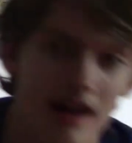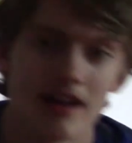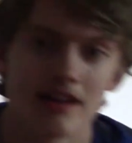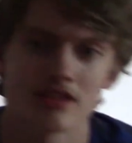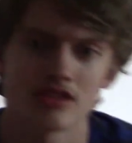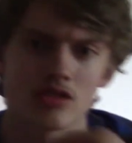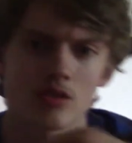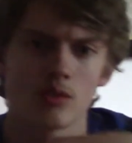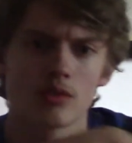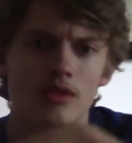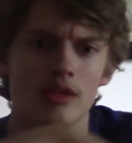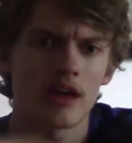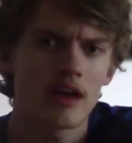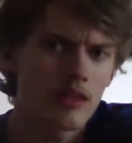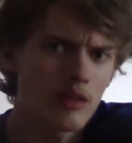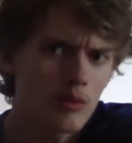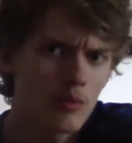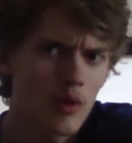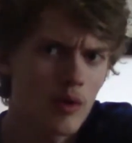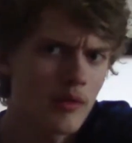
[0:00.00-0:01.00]
so the
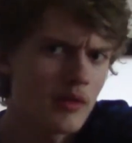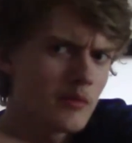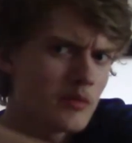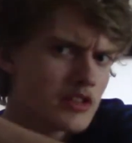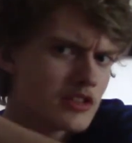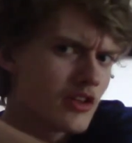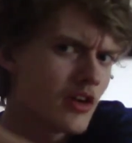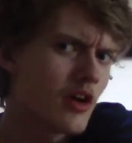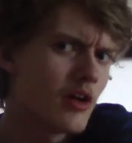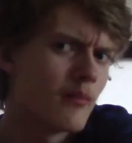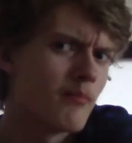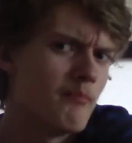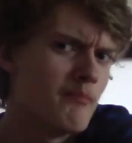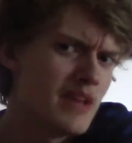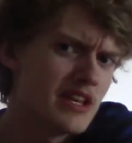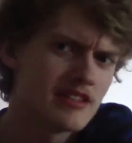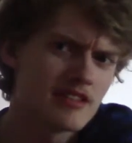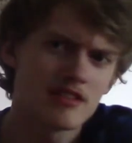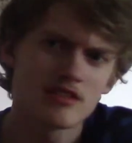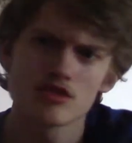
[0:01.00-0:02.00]
other woman was called
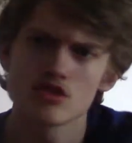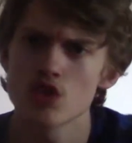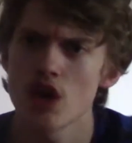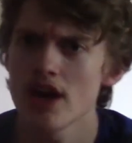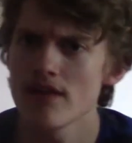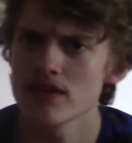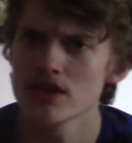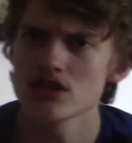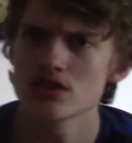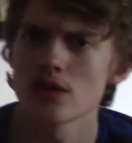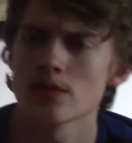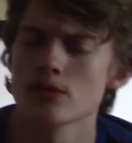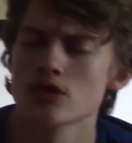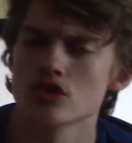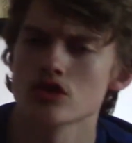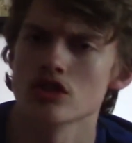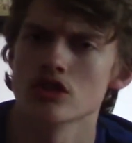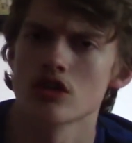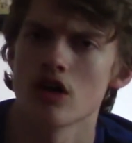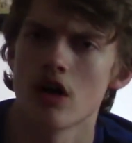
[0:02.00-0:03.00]
Mrs. Travis, so I'm
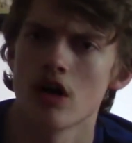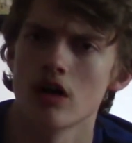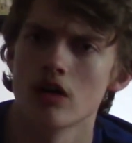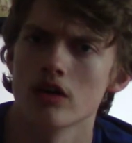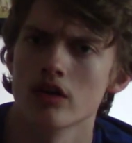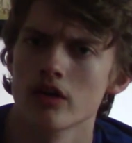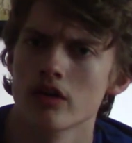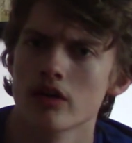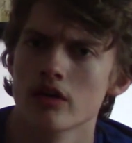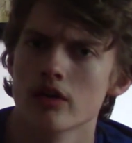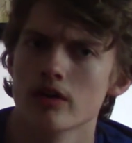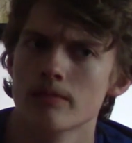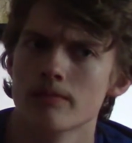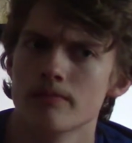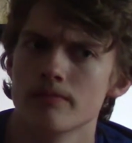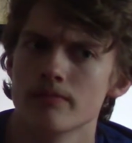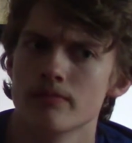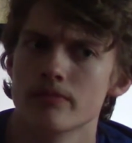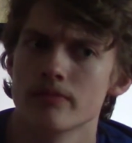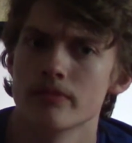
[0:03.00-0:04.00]
just gonna call her
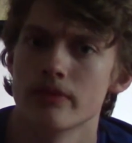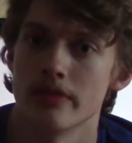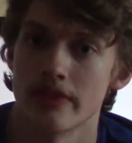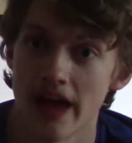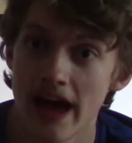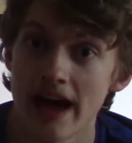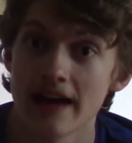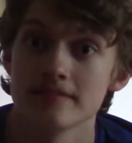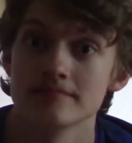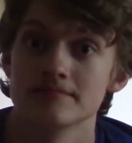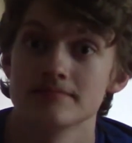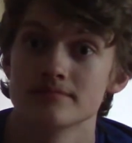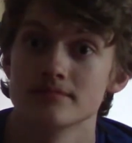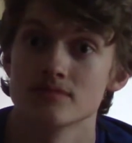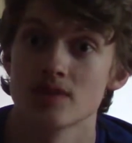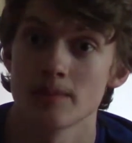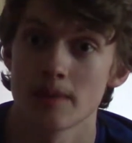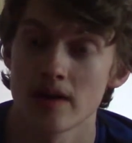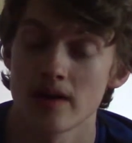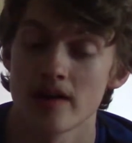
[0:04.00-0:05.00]
that
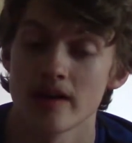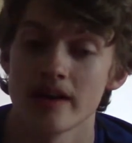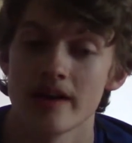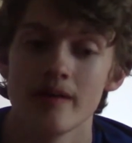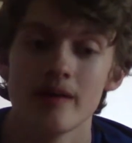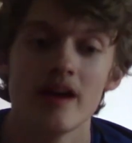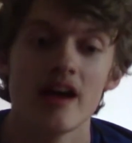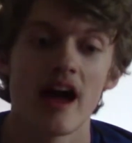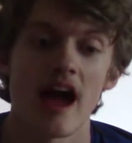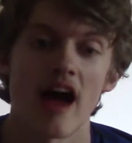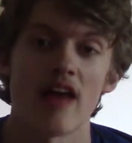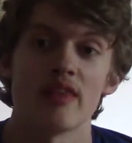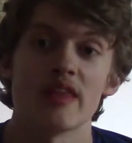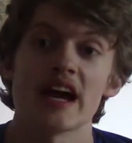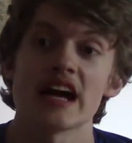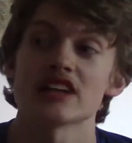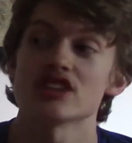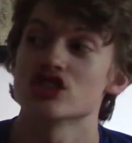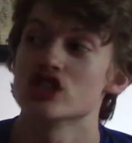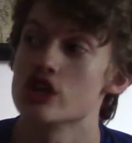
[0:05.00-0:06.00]
from here on out. And they
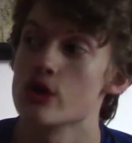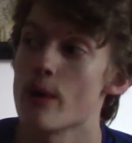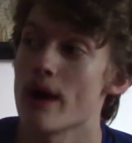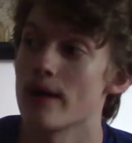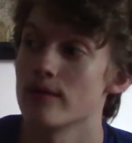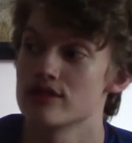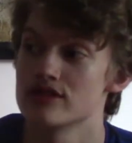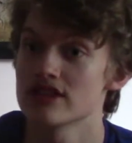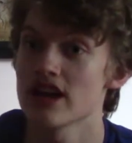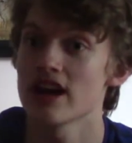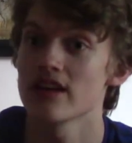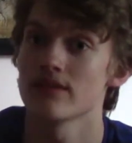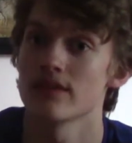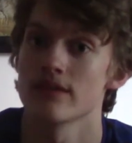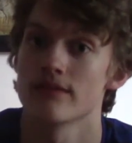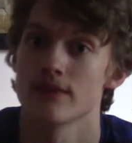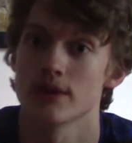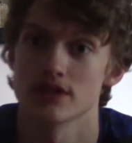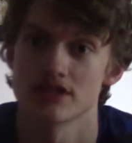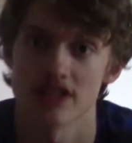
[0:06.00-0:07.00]
actually go outside for
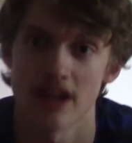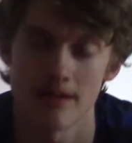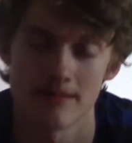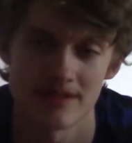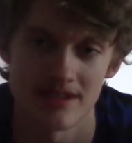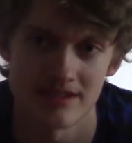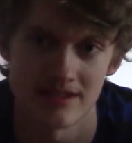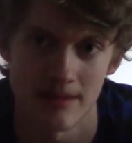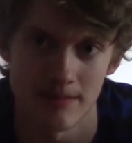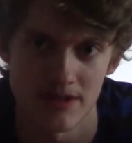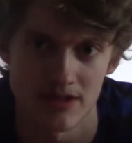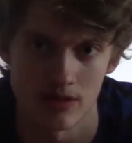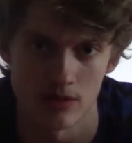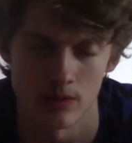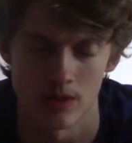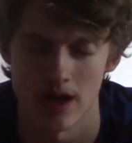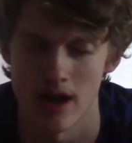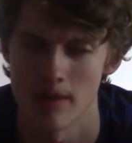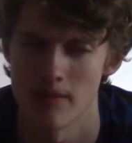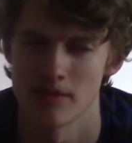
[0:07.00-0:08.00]
the first time since episode
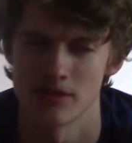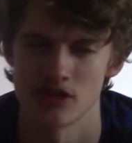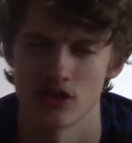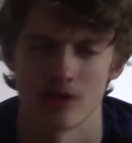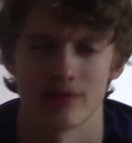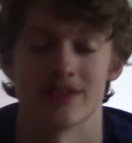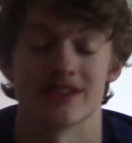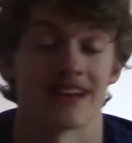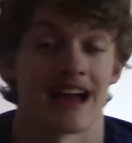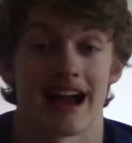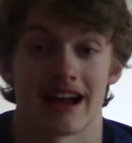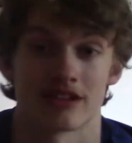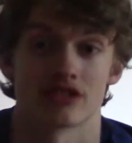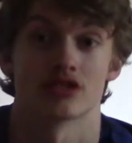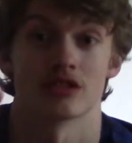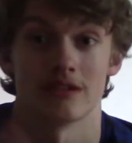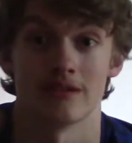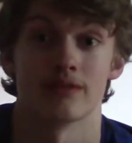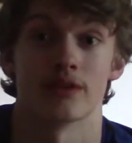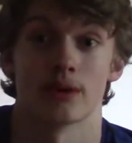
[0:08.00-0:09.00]
1. I'm not sure if it's
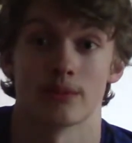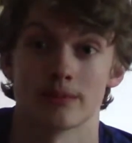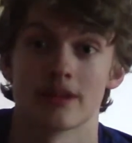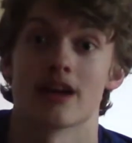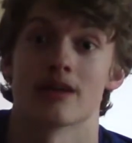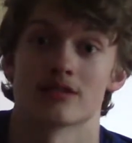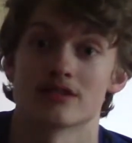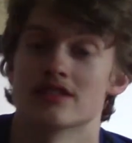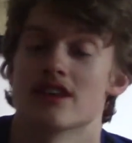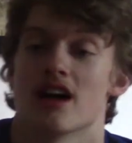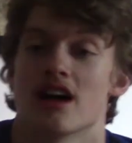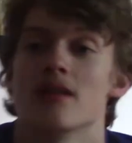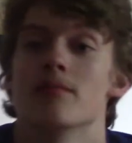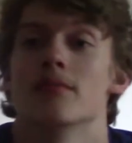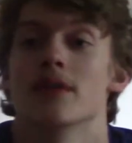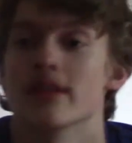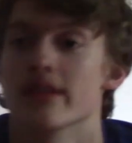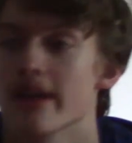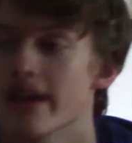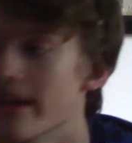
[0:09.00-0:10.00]
actually filmed outside,
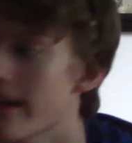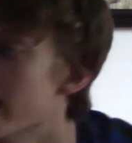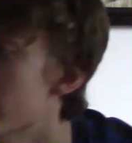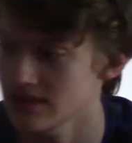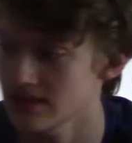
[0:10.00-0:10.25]
but like,